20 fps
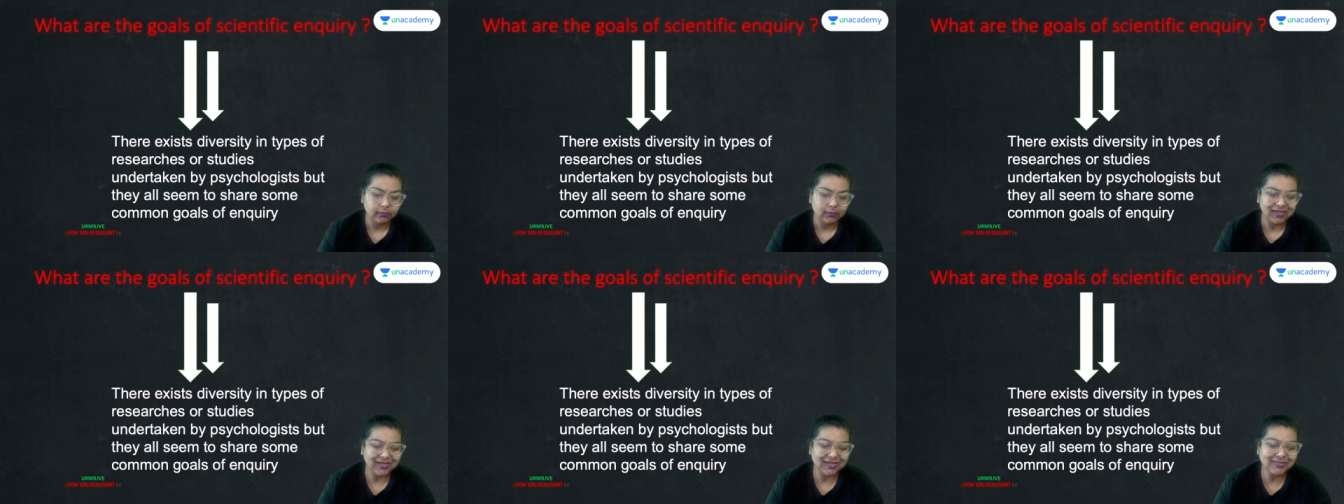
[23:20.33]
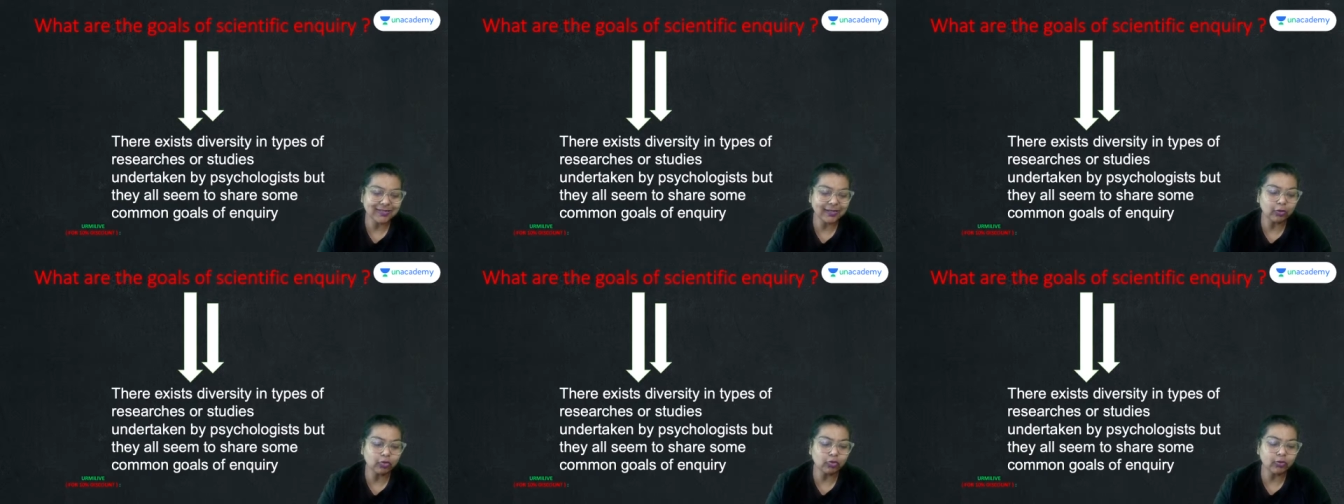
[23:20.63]
Is
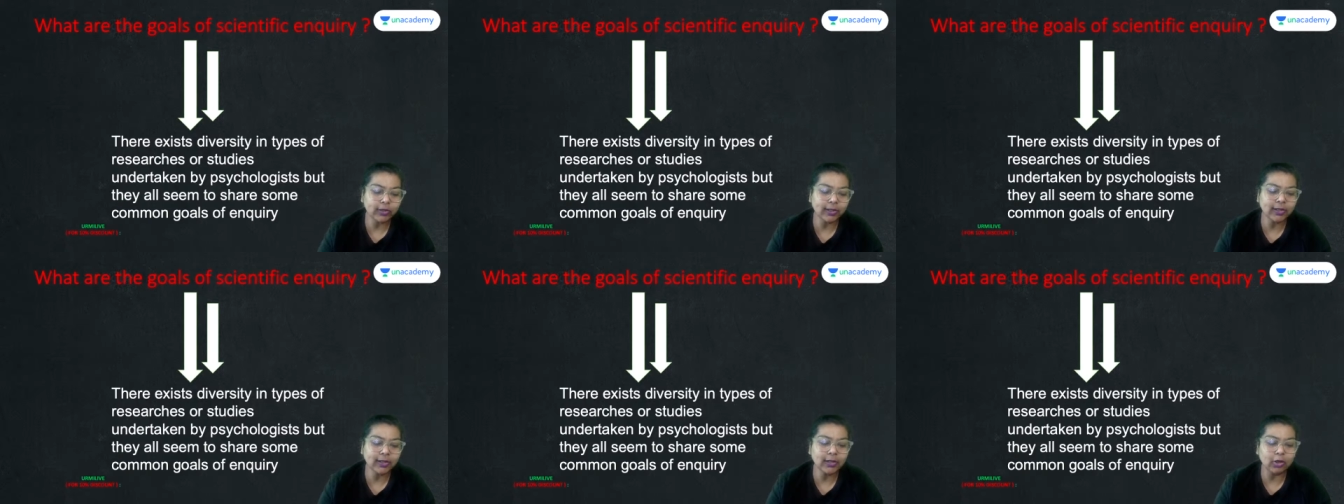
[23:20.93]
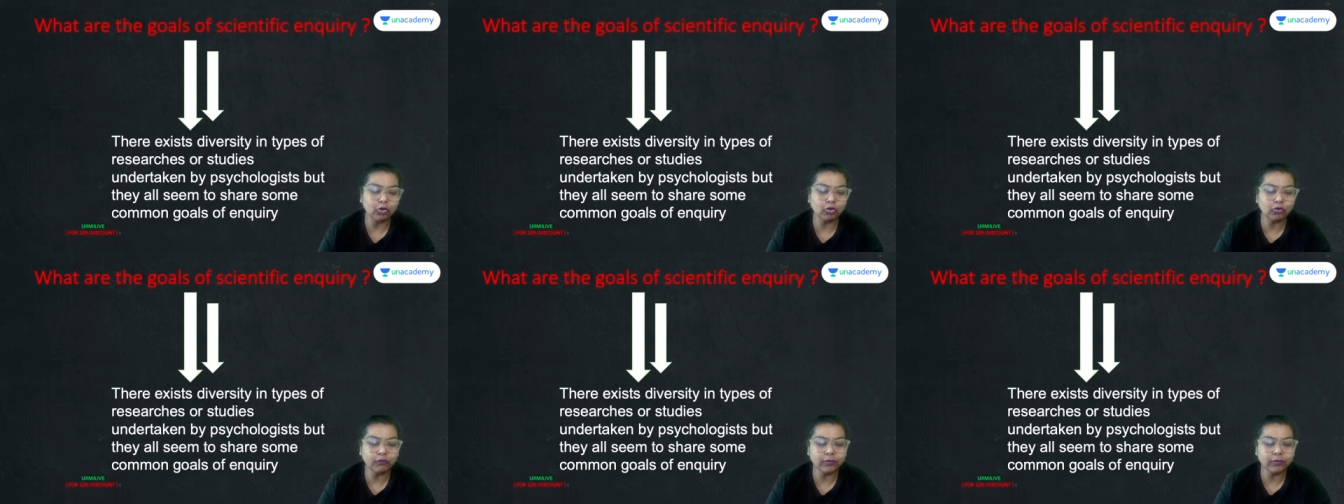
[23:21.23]
that okay?
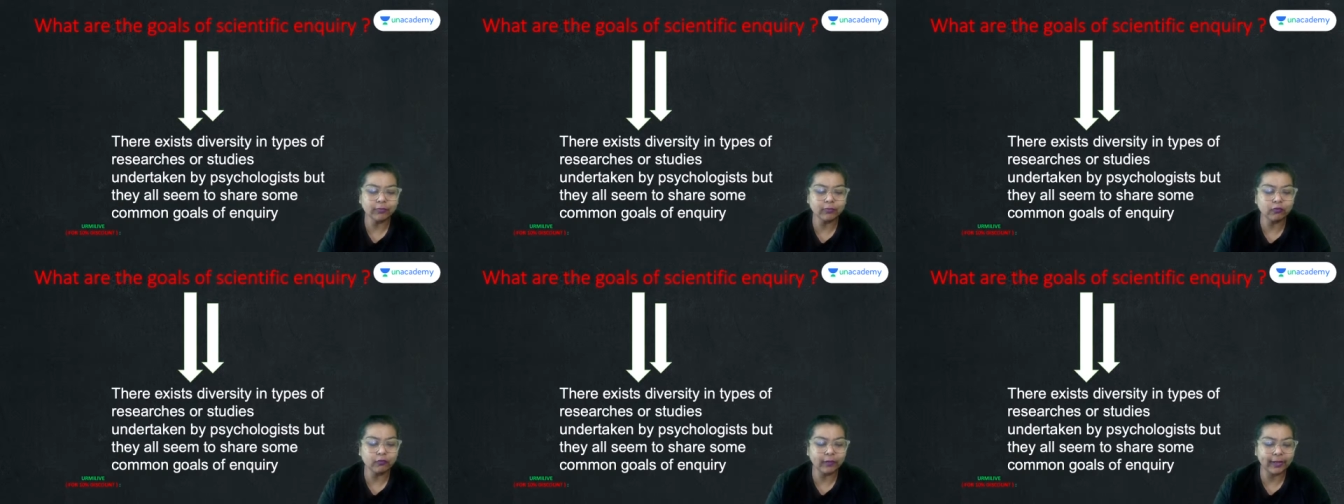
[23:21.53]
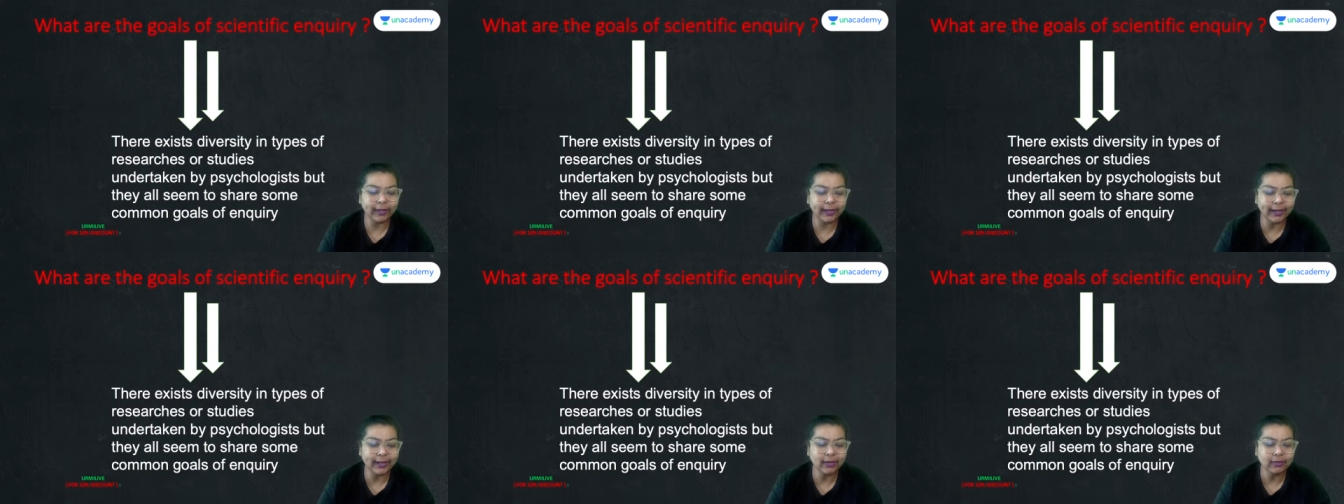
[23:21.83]
Now, do we move
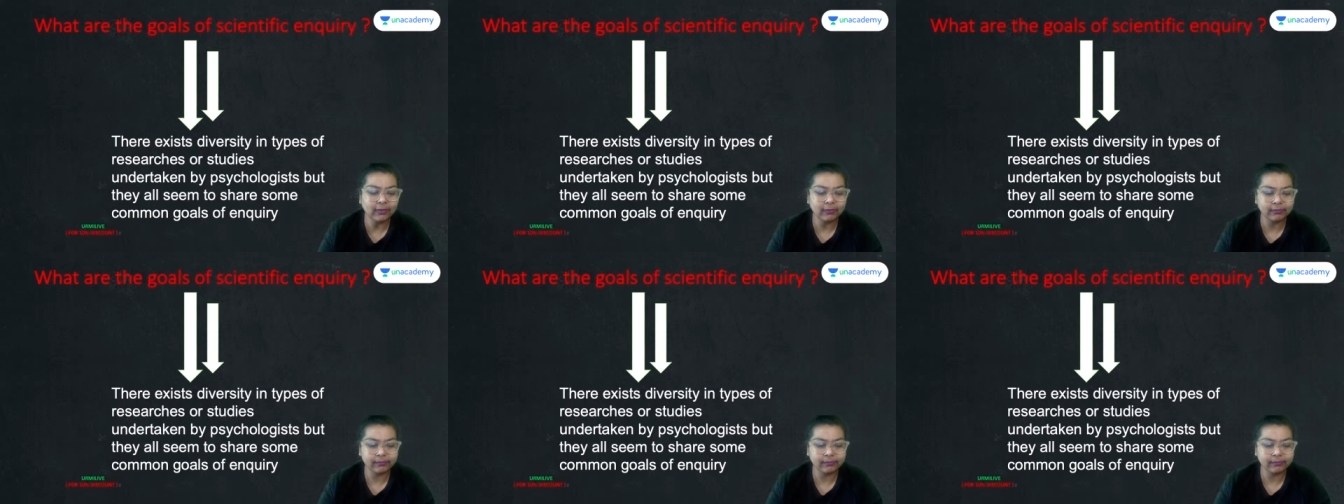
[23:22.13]
ahead?